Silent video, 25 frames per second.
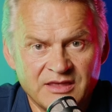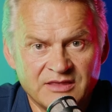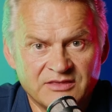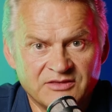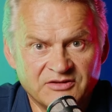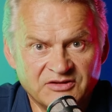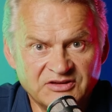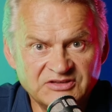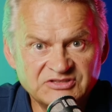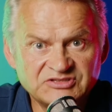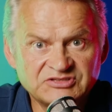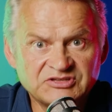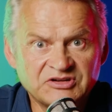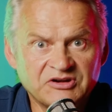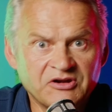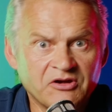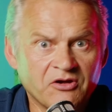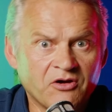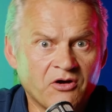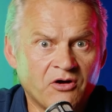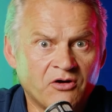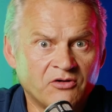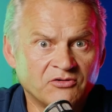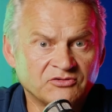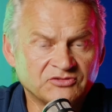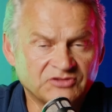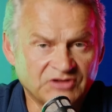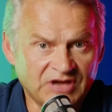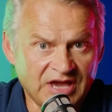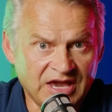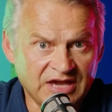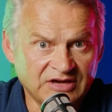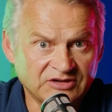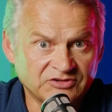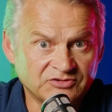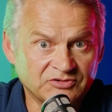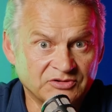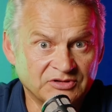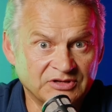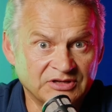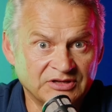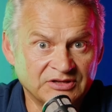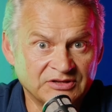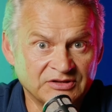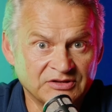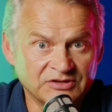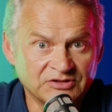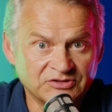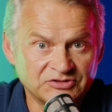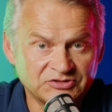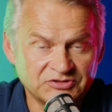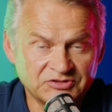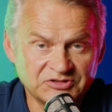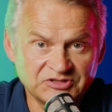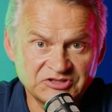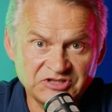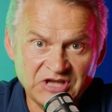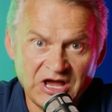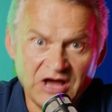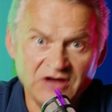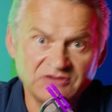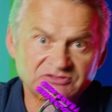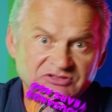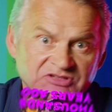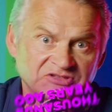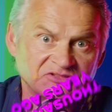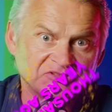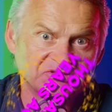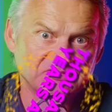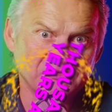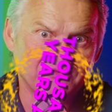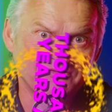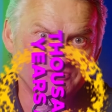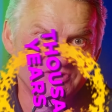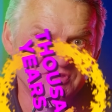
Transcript: The history goes actually to thousands of